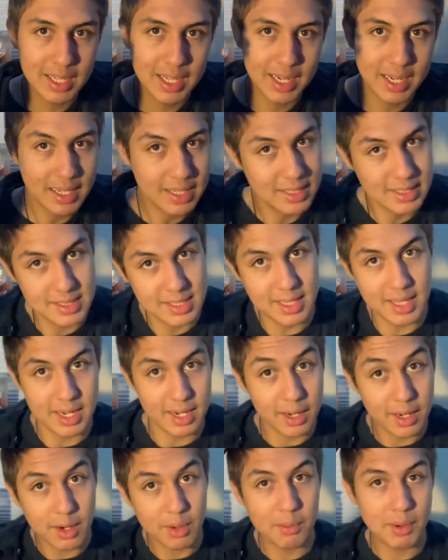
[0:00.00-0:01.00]
like
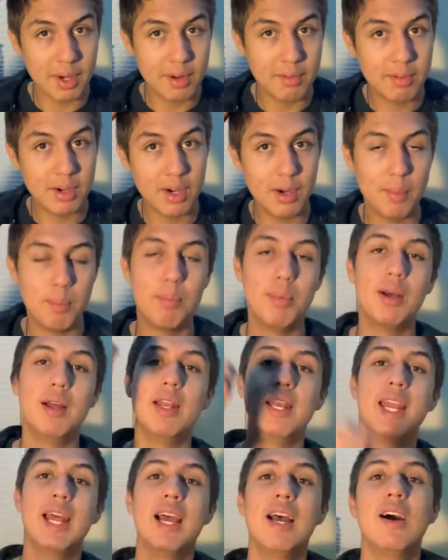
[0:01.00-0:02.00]
aesthetic or whatever.
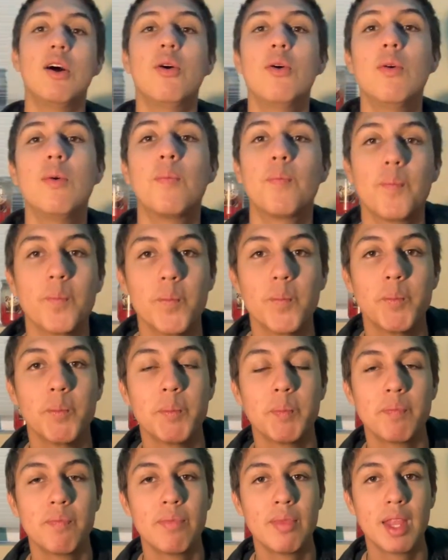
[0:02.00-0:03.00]
But now
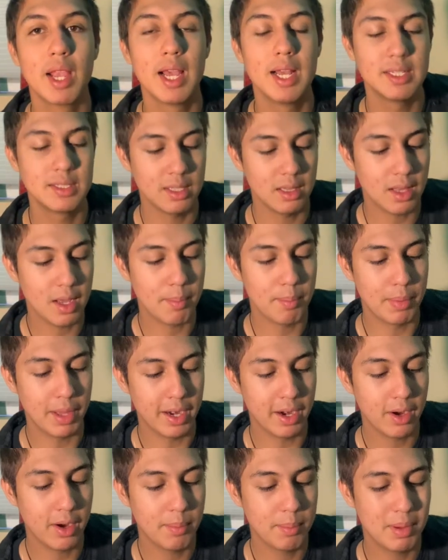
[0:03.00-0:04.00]
it's a lot
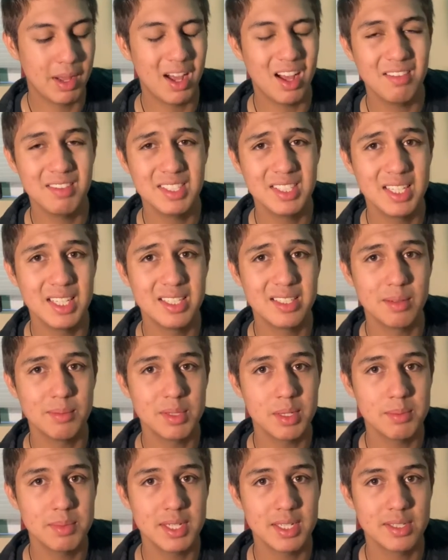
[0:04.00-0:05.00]
better. But obviously
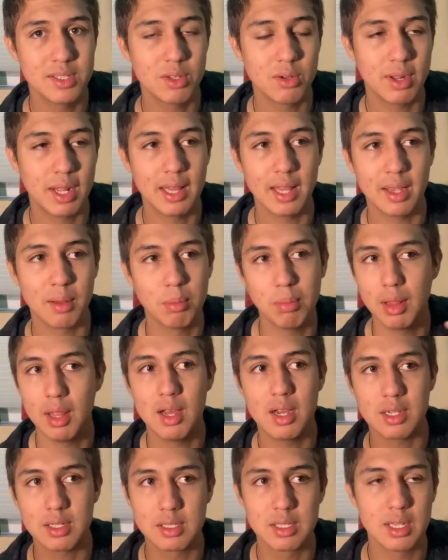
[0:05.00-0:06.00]
sometimes I still get like
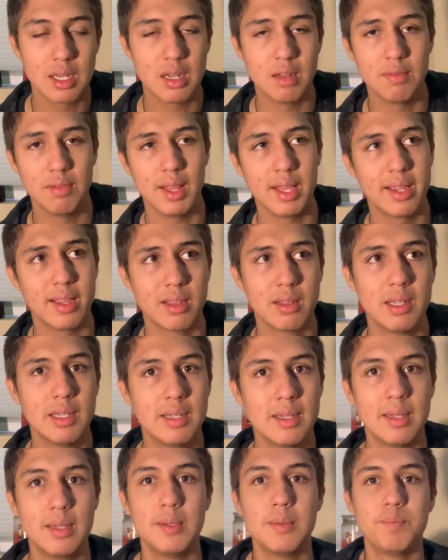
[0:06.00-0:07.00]
blocks of like,
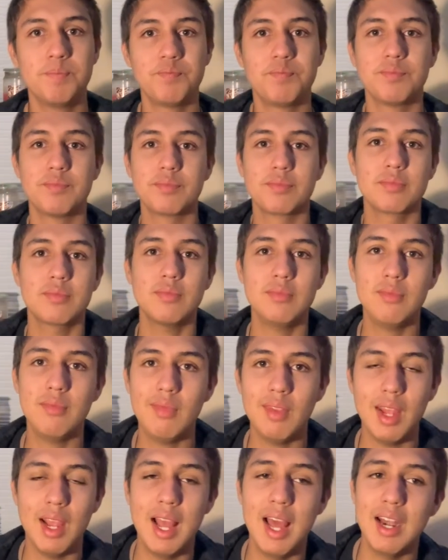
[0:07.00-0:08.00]

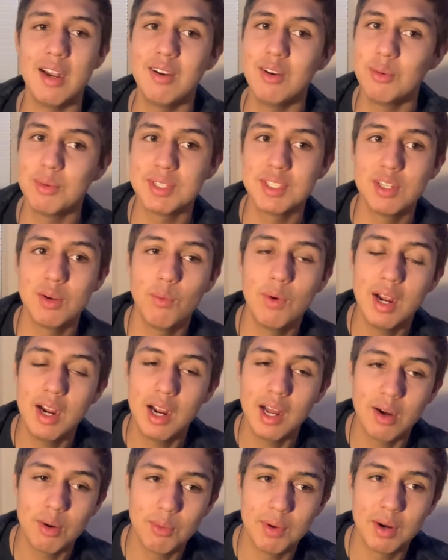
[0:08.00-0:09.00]
I don't know what to wear,
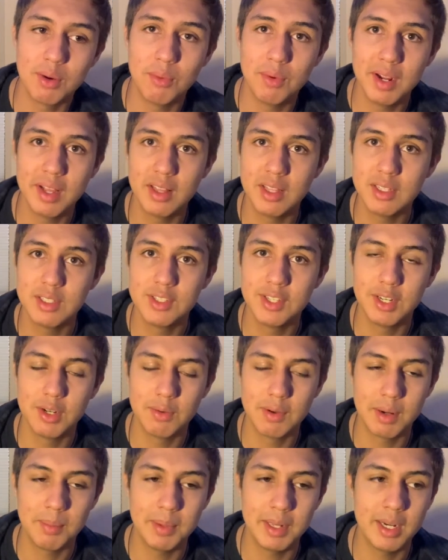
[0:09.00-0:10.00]
I don't want to wear this, you know
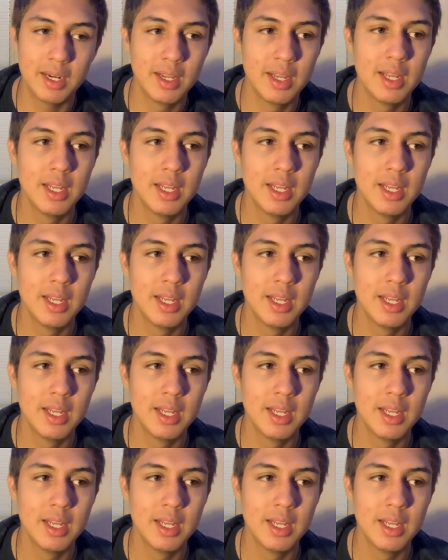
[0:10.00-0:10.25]
what I mean?